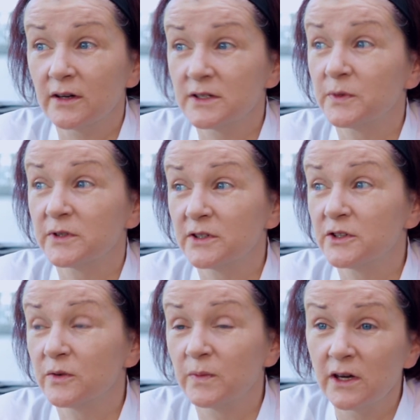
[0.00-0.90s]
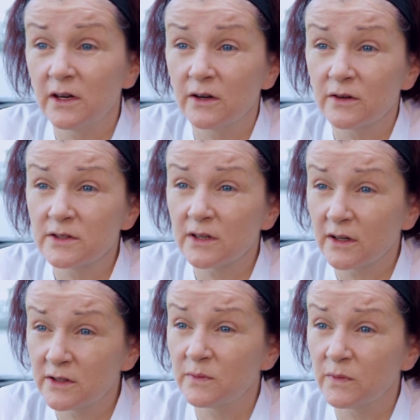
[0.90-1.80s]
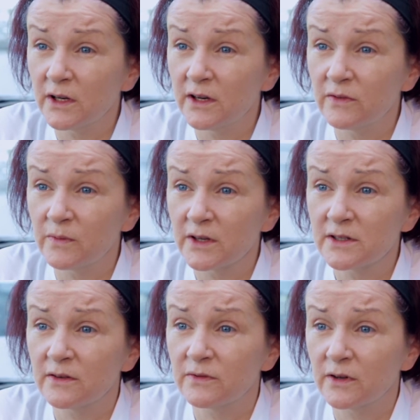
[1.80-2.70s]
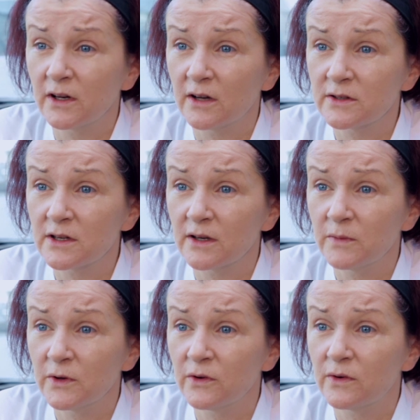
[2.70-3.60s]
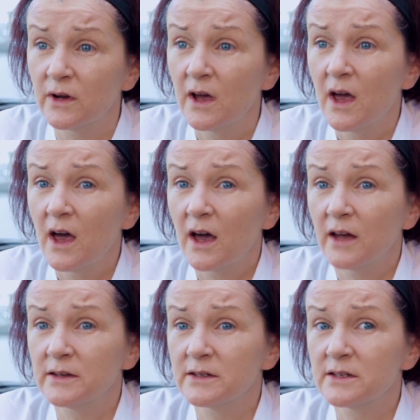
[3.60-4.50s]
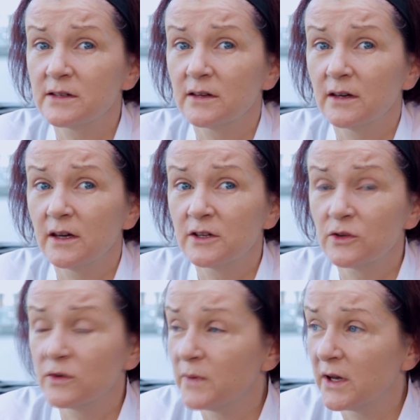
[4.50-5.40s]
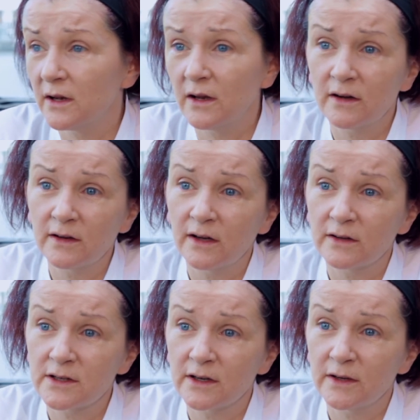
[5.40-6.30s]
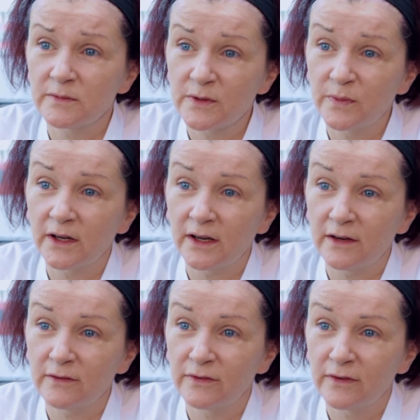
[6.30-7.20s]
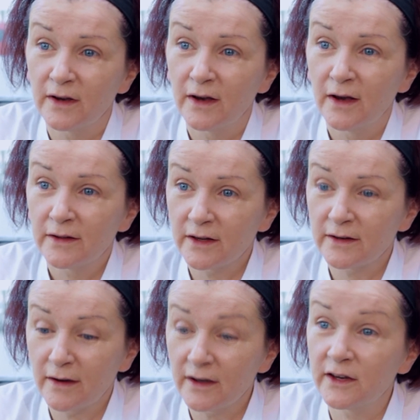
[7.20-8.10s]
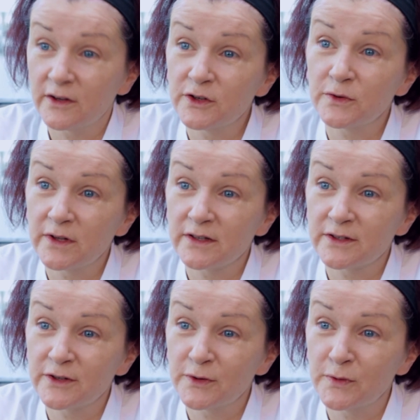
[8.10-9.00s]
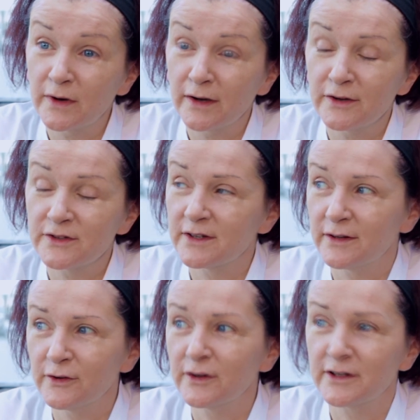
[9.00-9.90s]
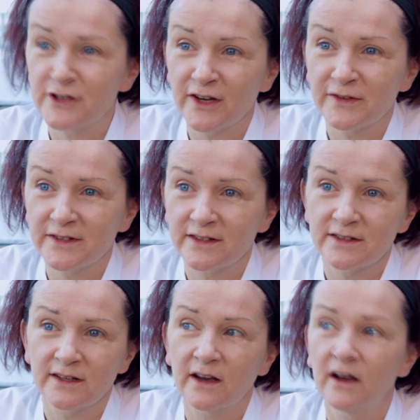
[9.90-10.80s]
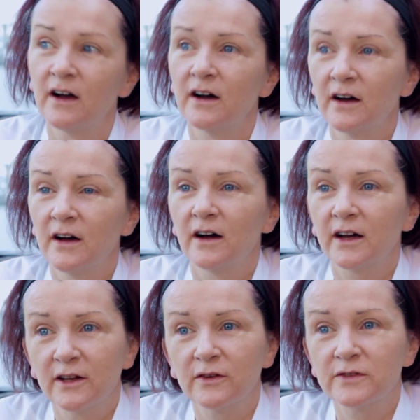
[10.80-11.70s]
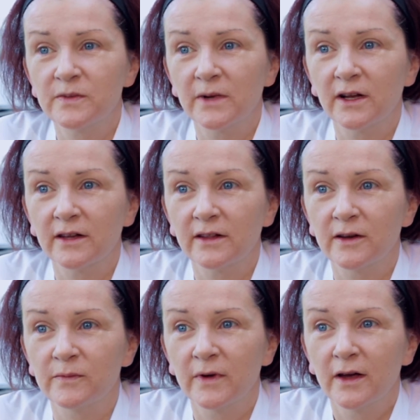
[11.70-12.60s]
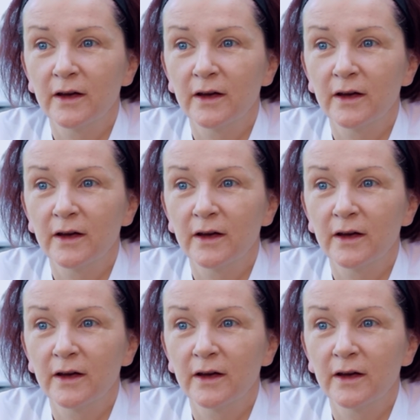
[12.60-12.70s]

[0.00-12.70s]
I suppose it took me years. I didn't believe in myself for a long time, you know. And it took me a long, long time to believe that I can do this too. I used to look at chefs and say, oh, I'd love to be like them.